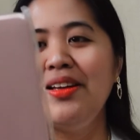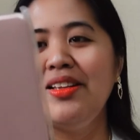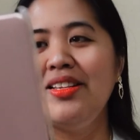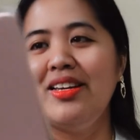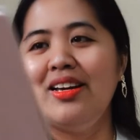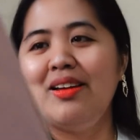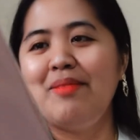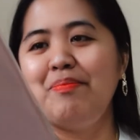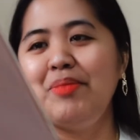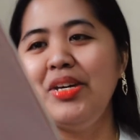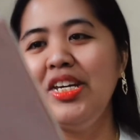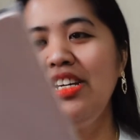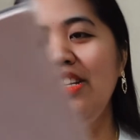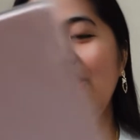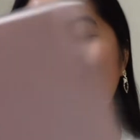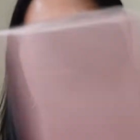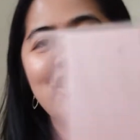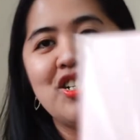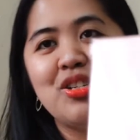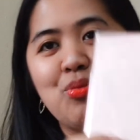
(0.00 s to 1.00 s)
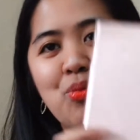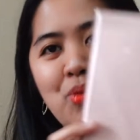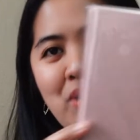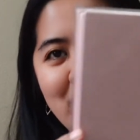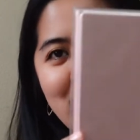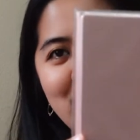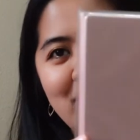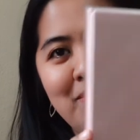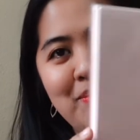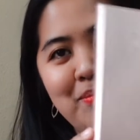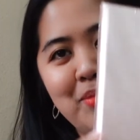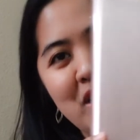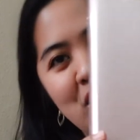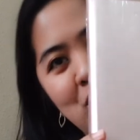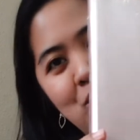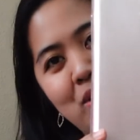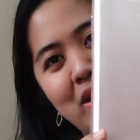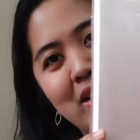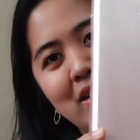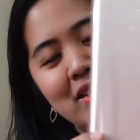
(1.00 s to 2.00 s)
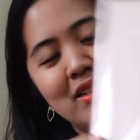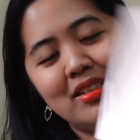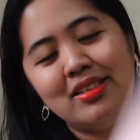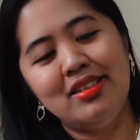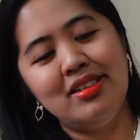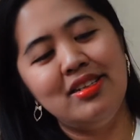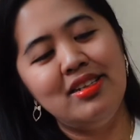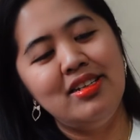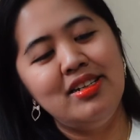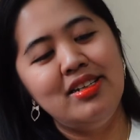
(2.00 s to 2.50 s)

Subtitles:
the pinkish white, pink white.